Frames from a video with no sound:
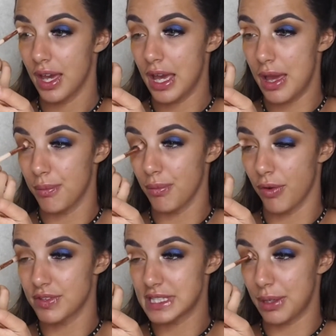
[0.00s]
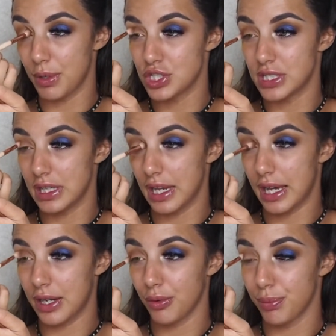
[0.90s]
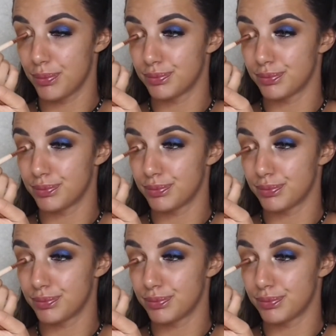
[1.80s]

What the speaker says: obviously, which didn't help.